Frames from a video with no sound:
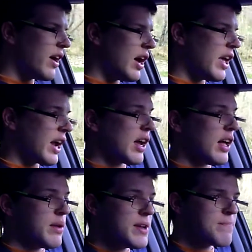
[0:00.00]
a higher
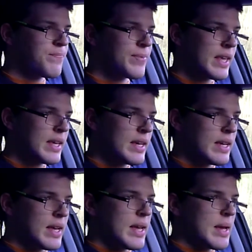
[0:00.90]
caliber.
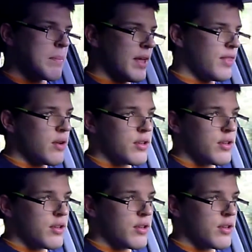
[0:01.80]
But now